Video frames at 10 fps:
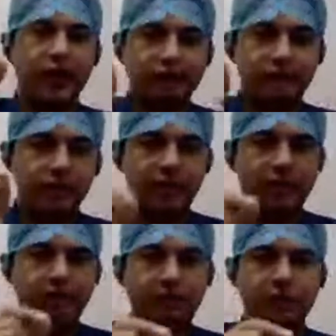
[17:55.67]

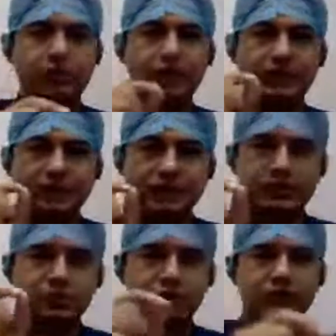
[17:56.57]
everybody will be doing
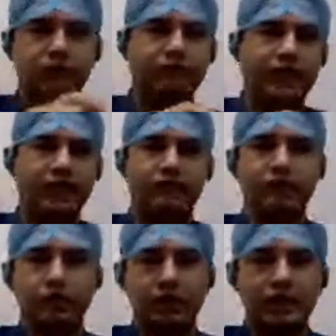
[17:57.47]
this sort of a valve
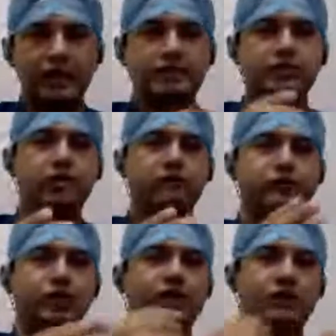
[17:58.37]
only instead
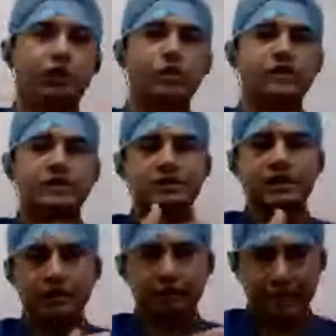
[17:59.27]
of doing the whole
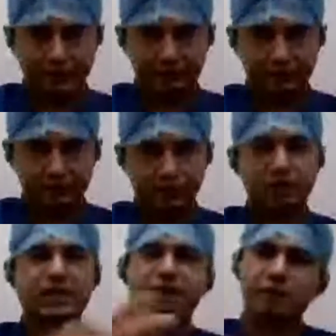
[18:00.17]
surgical valve.
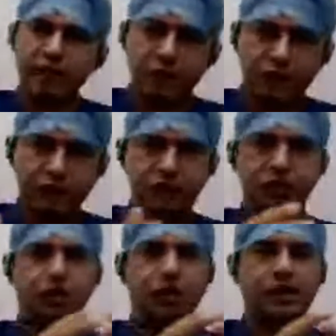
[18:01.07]
Because everybody wants
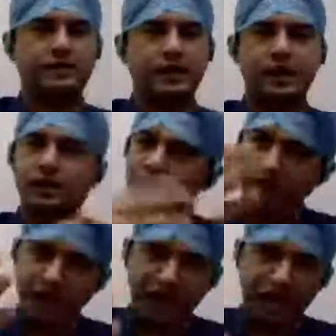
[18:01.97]
to avoid a
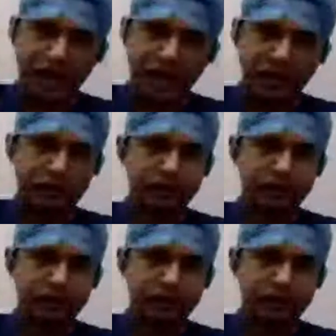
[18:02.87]
scar. I want to